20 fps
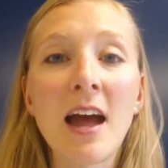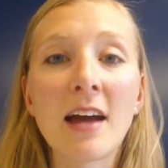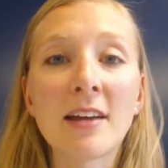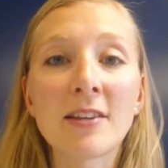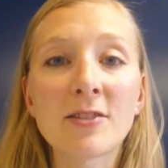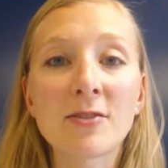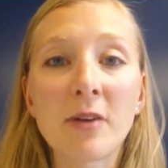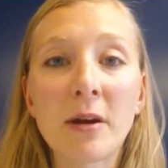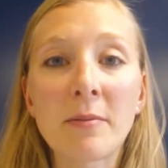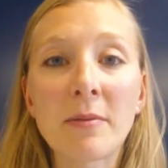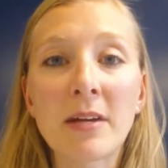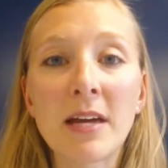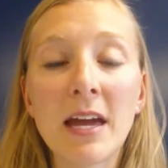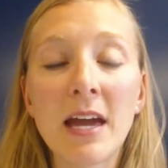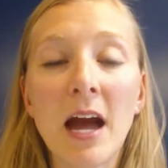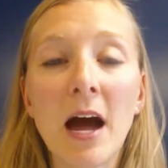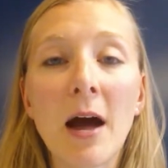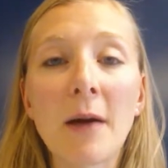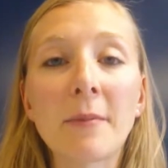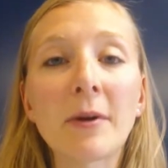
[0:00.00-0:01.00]
And so I'm
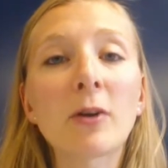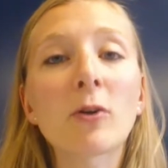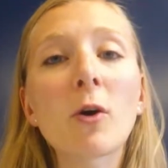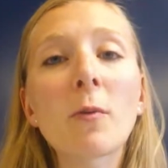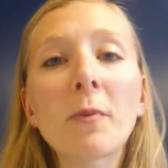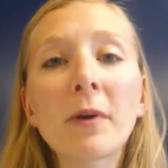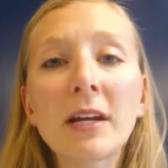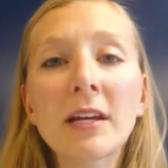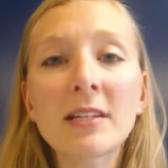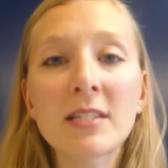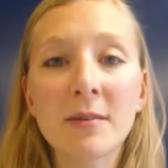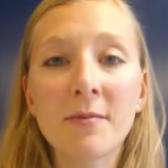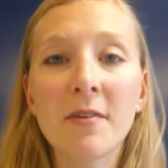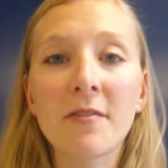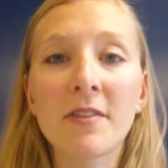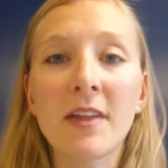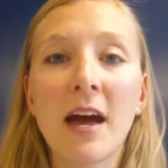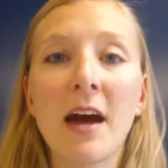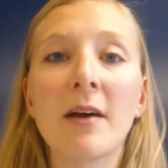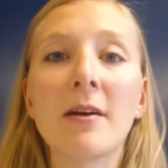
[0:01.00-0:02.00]
incorporating some
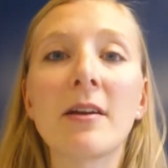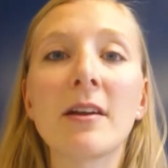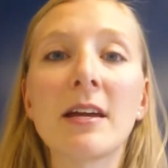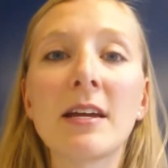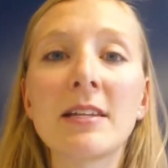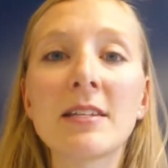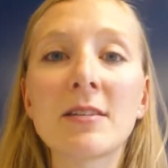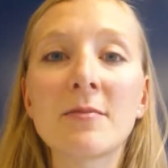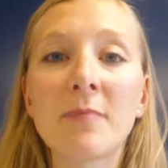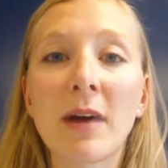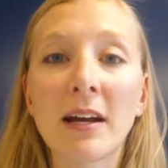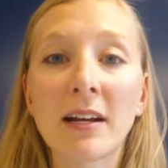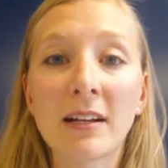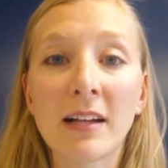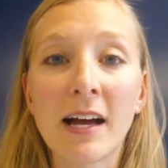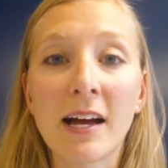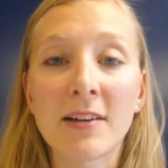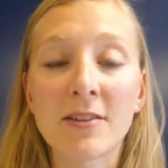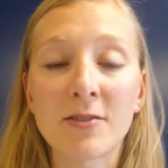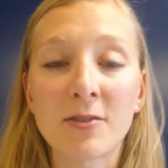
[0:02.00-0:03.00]
of that into my
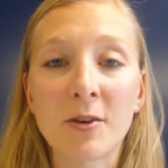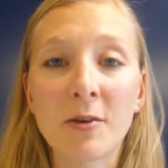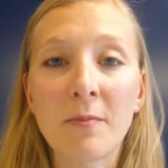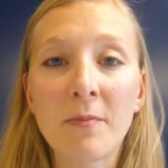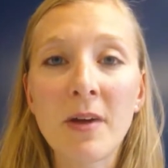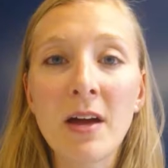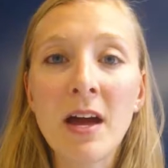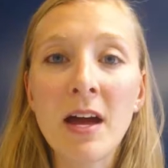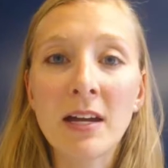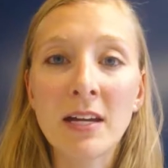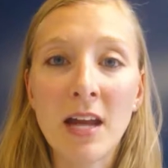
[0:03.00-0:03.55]
classroom.